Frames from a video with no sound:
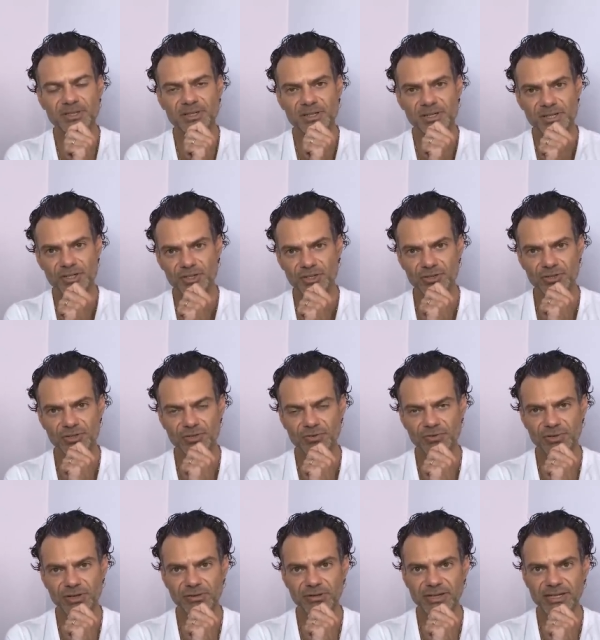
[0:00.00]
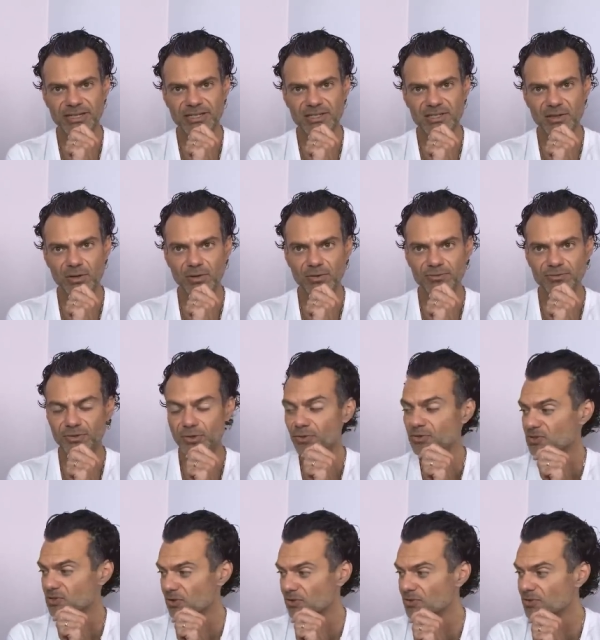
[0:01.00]
edition re-release of Do
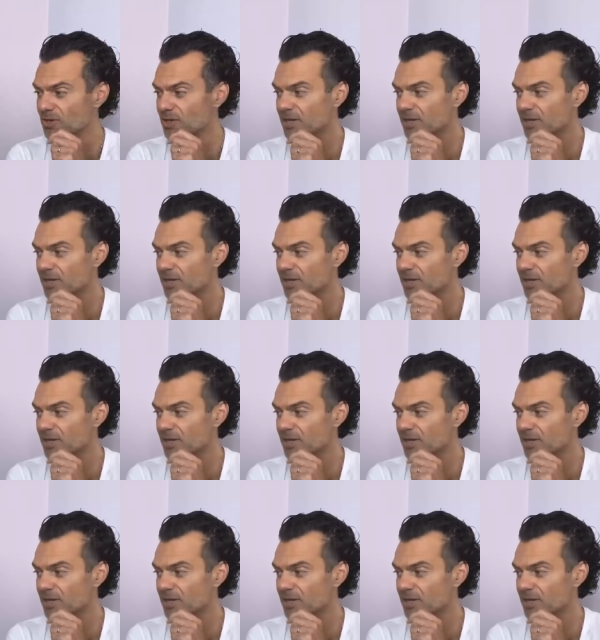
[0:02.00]
Son